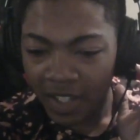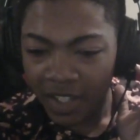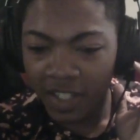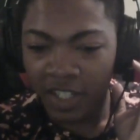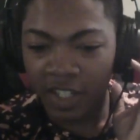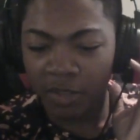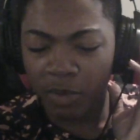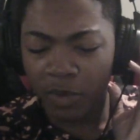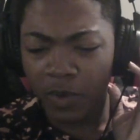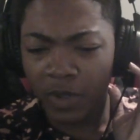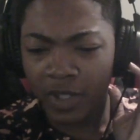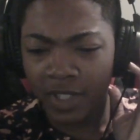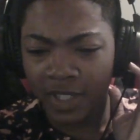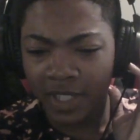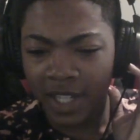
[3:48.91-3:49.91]
Death before
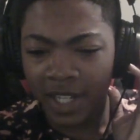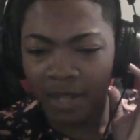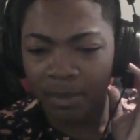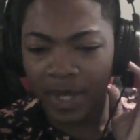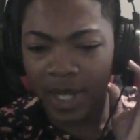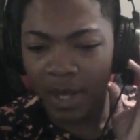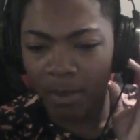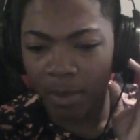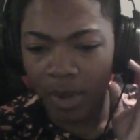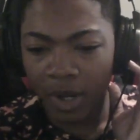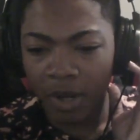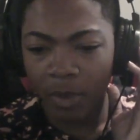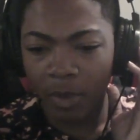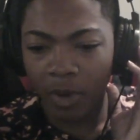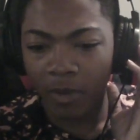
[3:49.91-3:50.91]
designer. Bet I
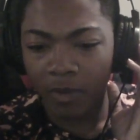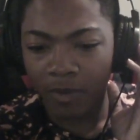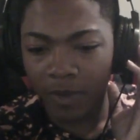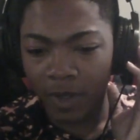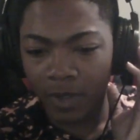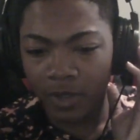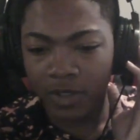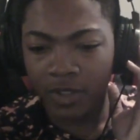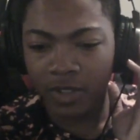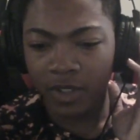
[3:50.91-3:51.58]
bomb on them first.